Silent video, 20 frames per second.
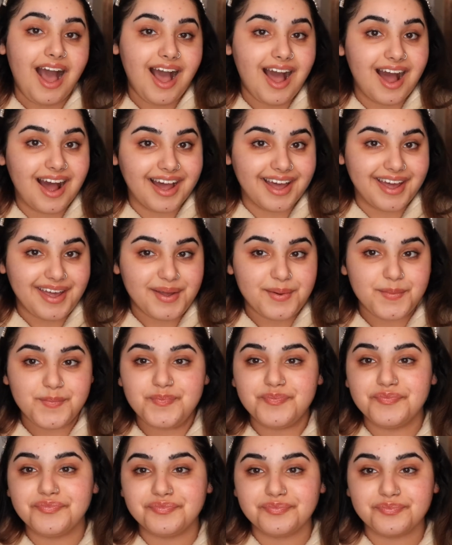Hi,
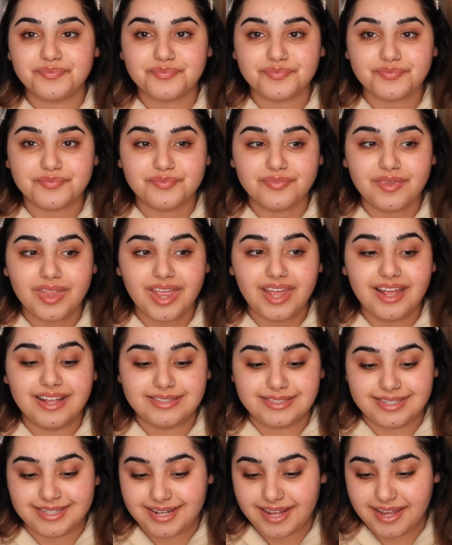
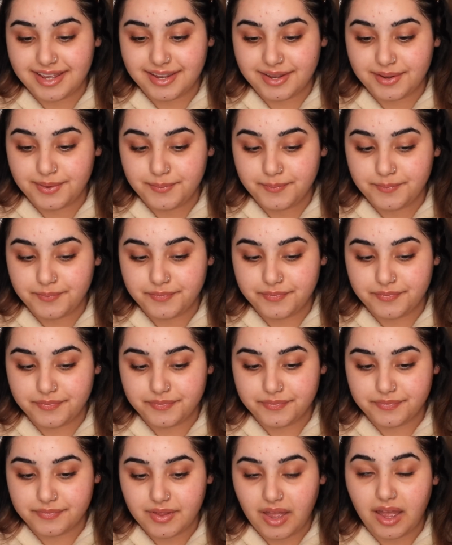today
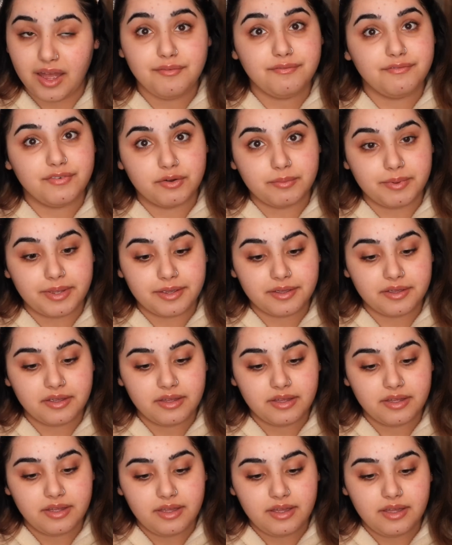I'm filming
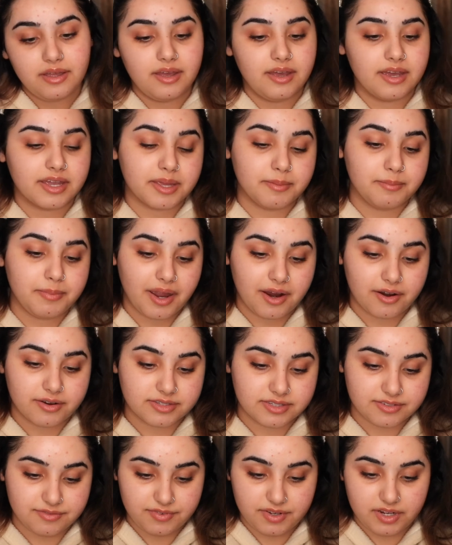a
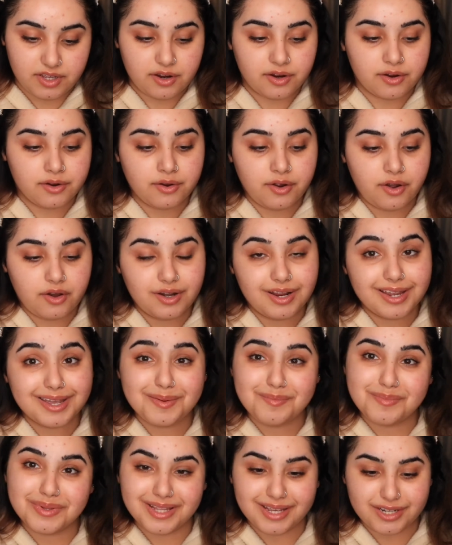comparison video on a
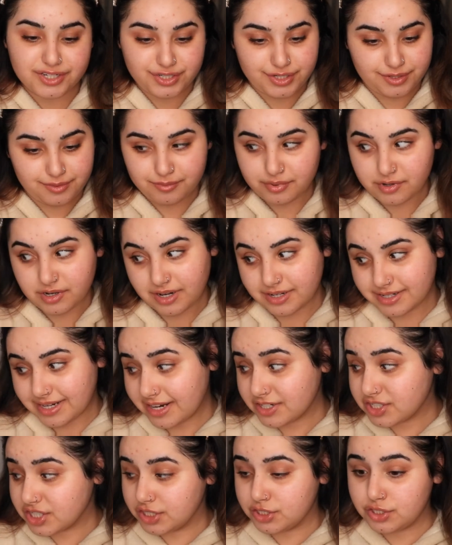complexion product,
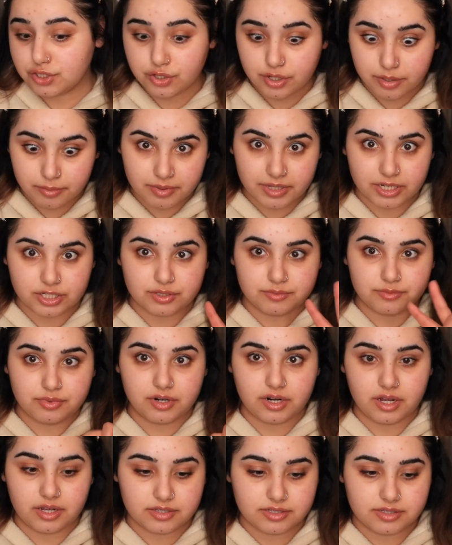actually two complexion
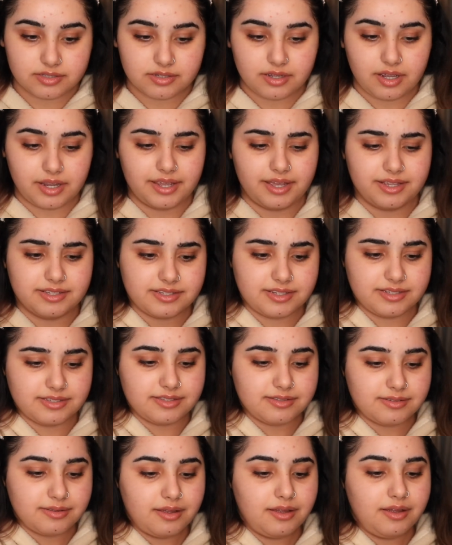products, I guess,
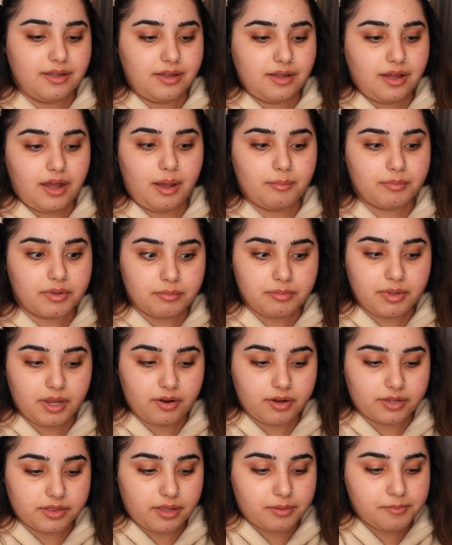because I'm
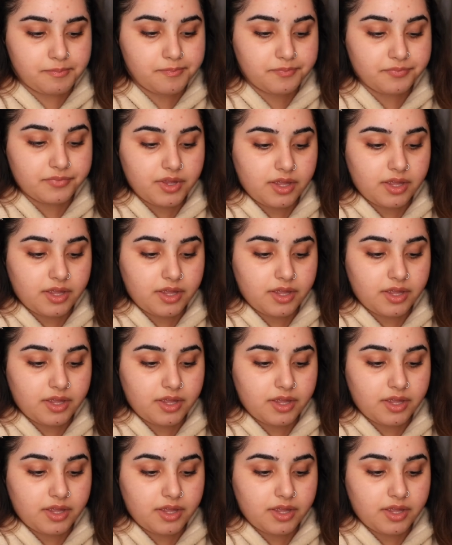comparing them.